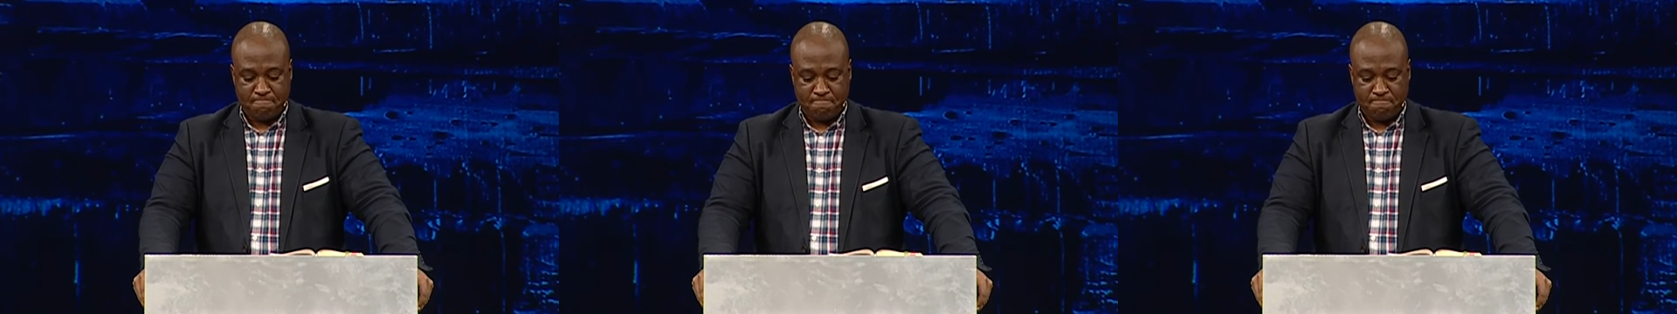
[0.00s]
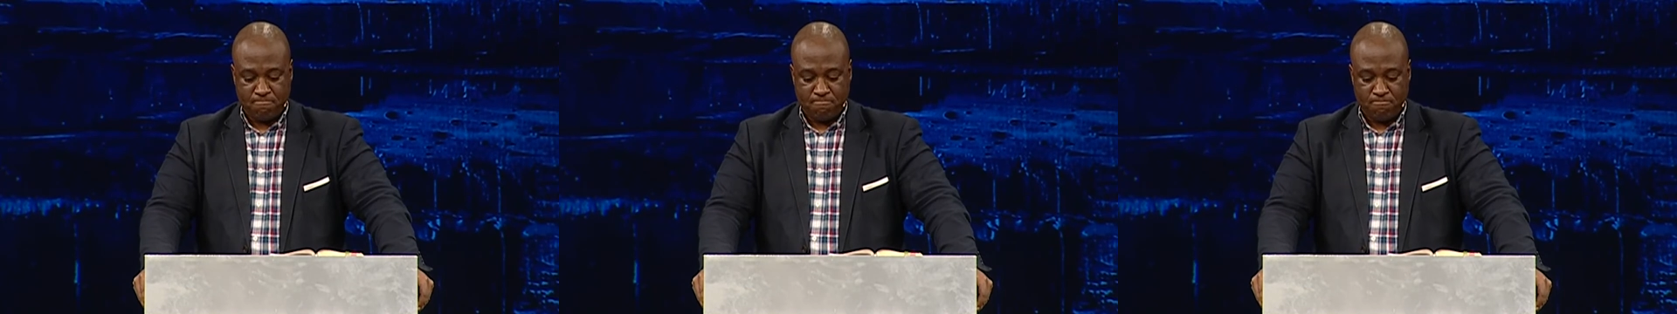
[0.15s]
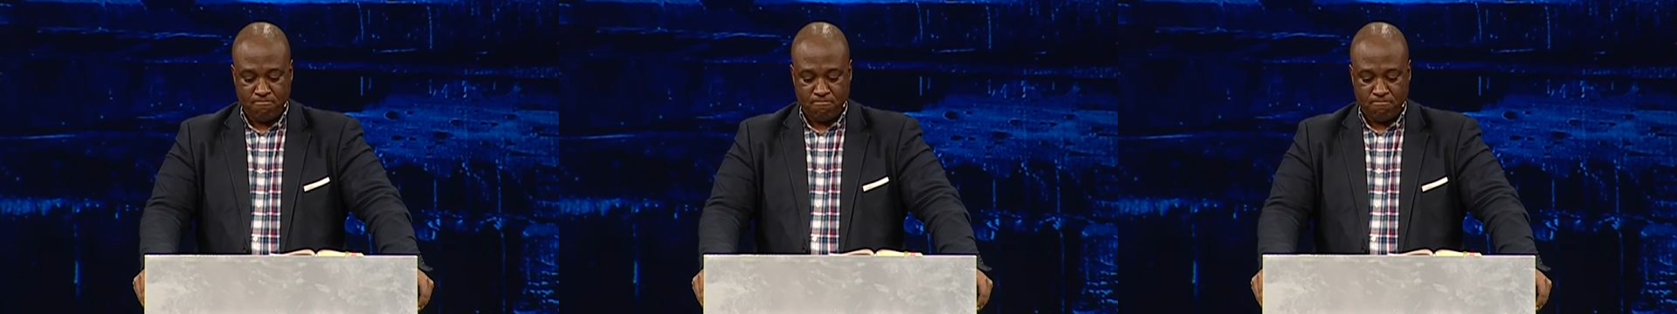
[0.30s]

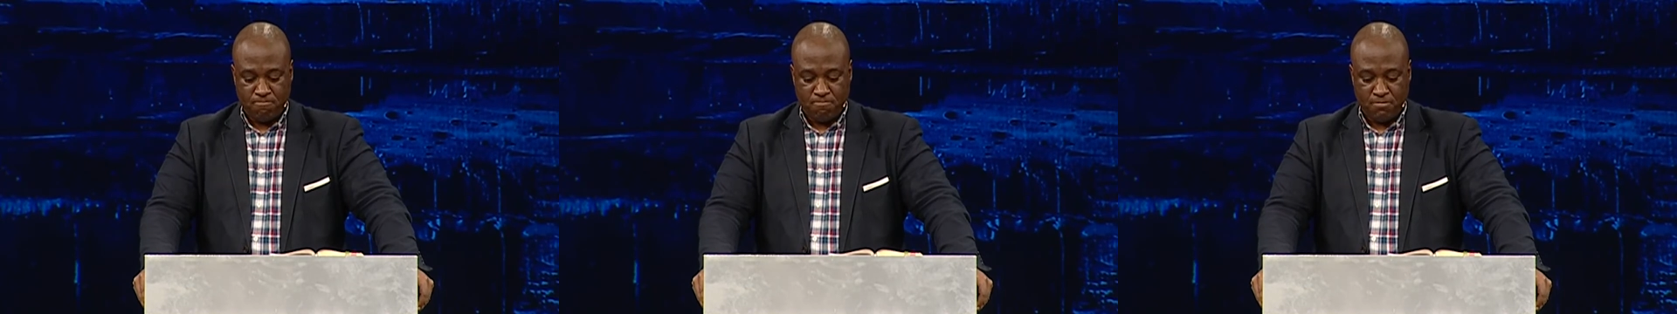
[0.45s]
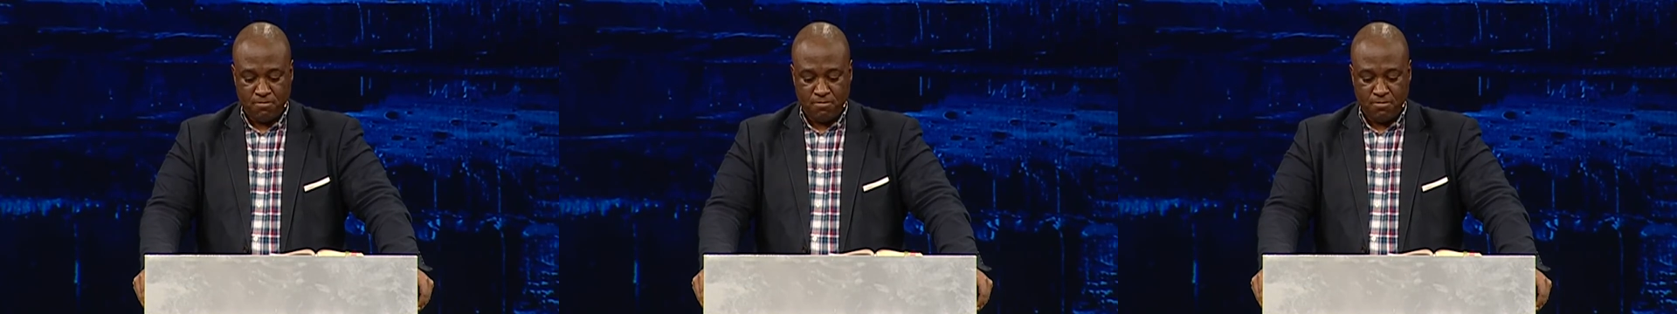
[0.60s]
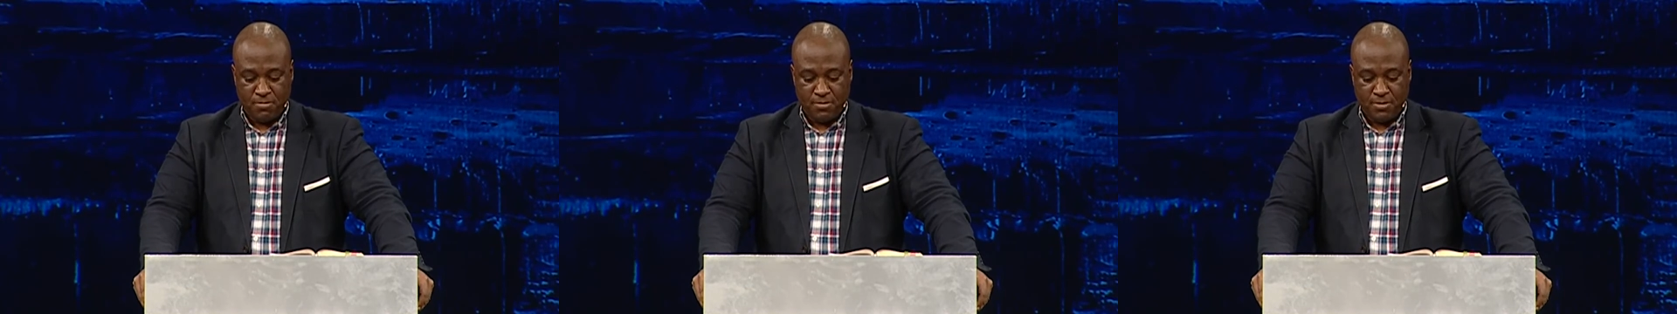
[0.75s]

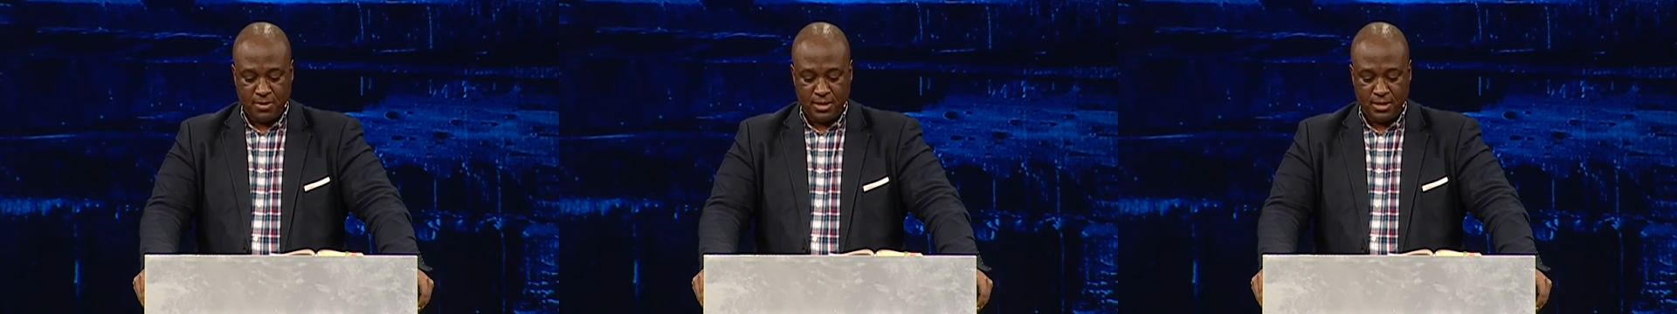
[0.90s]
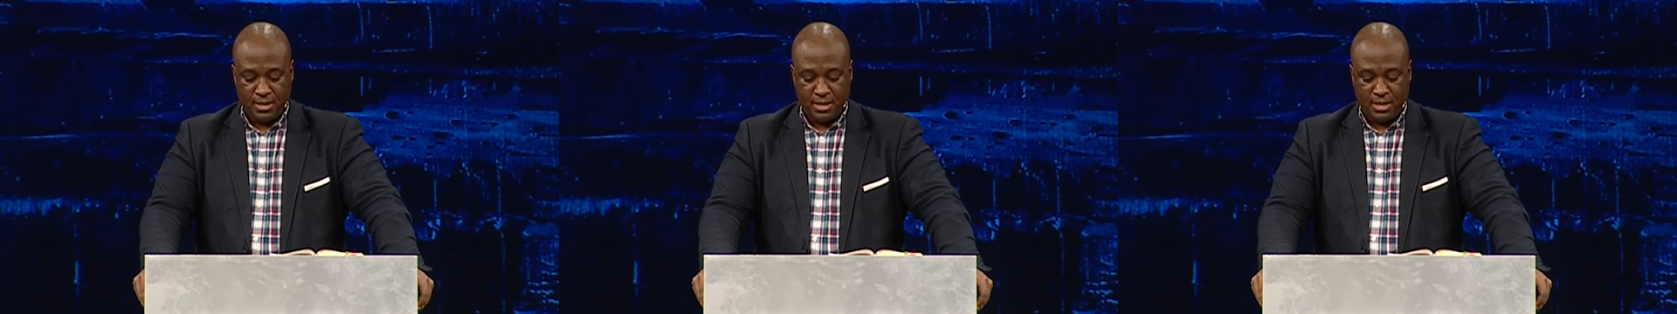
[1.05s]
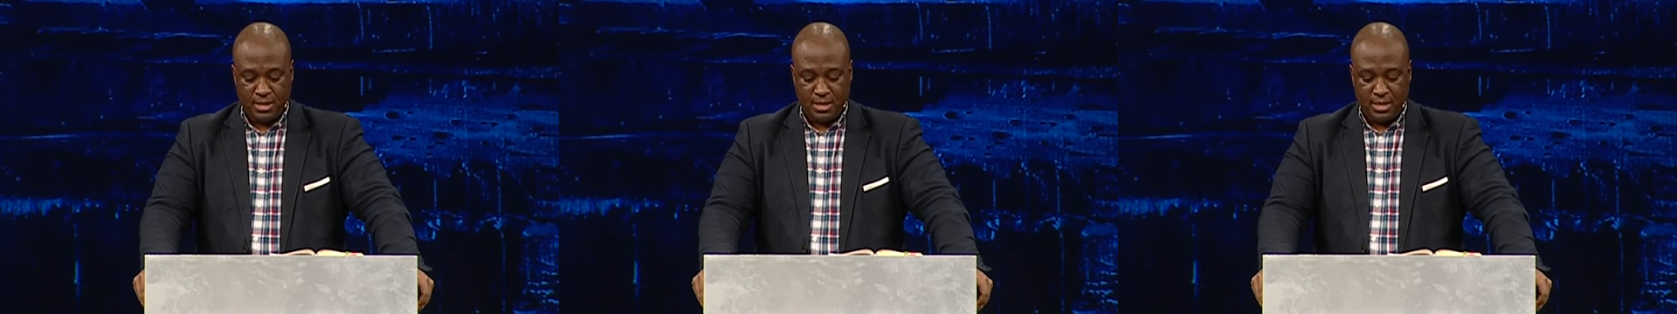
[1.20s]

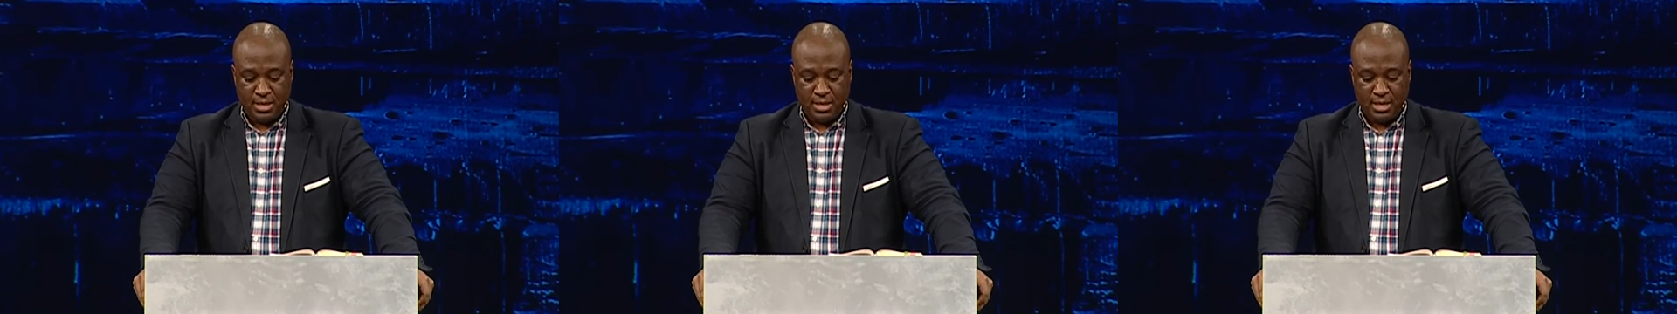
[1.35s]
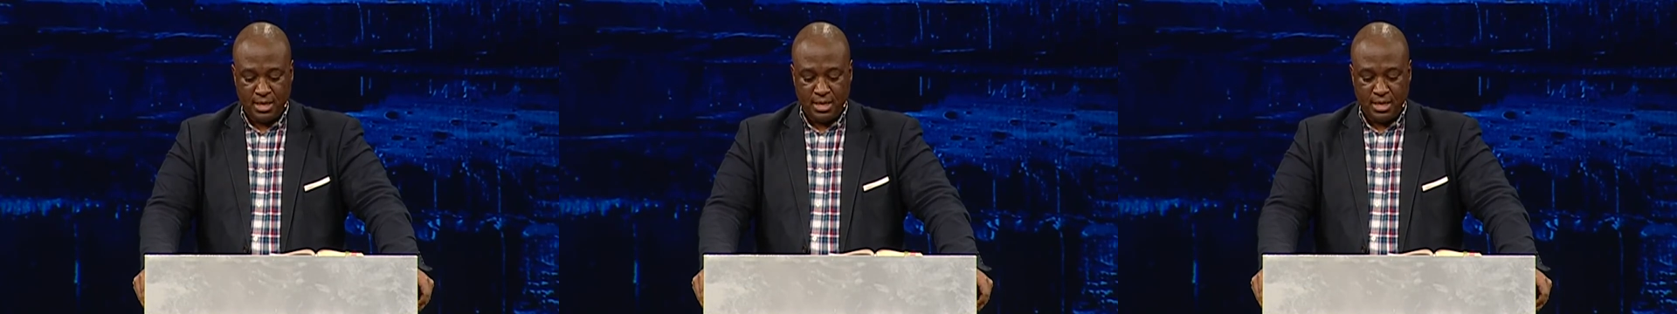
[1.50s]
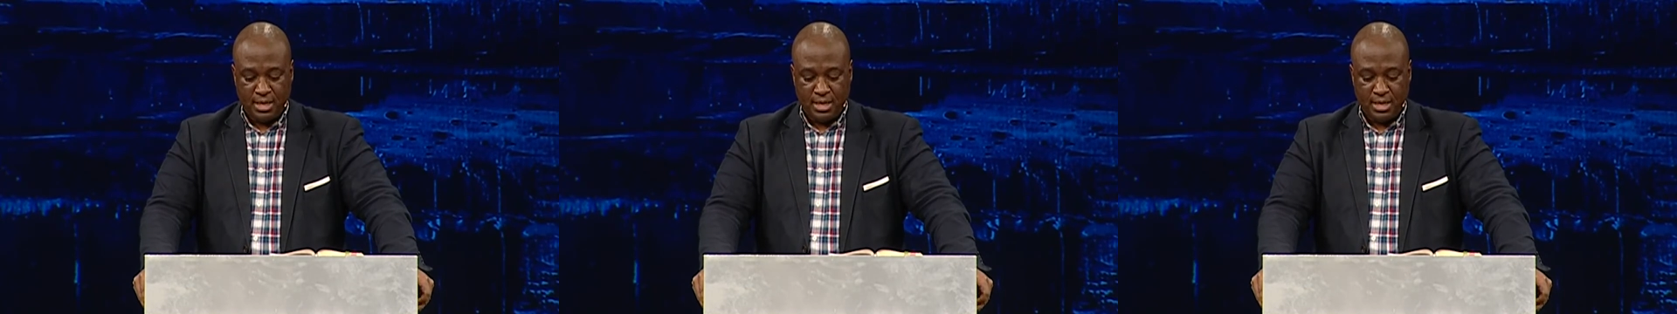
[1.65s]
Nothing is said.